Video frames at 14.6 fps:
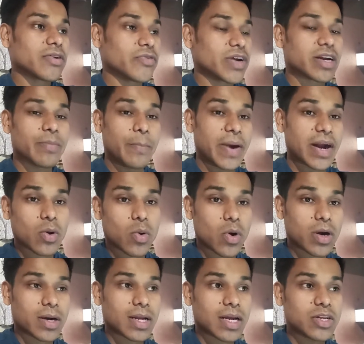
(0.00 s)
create a better
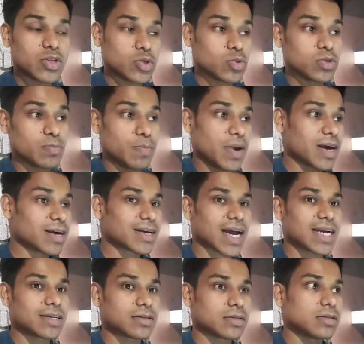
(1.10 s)
content use better
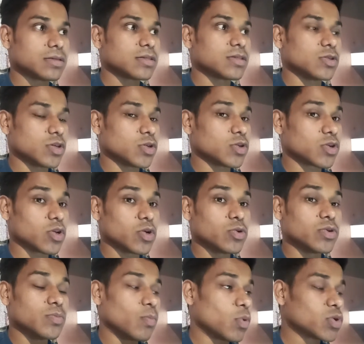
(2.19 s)
titles
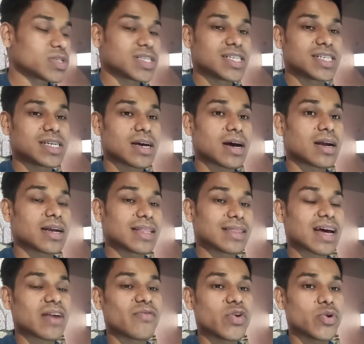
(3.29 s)
include more ctr
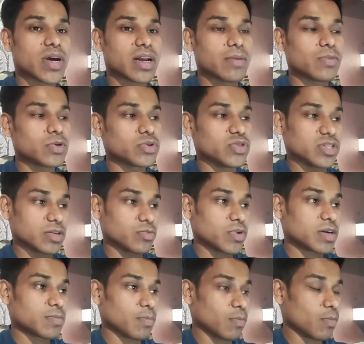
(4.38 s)
in that way you can able to
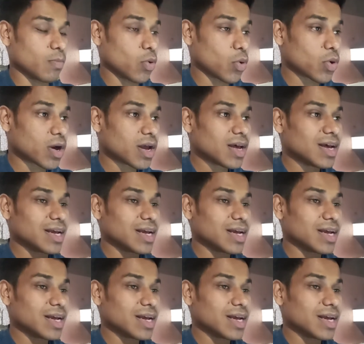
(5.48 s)
generate more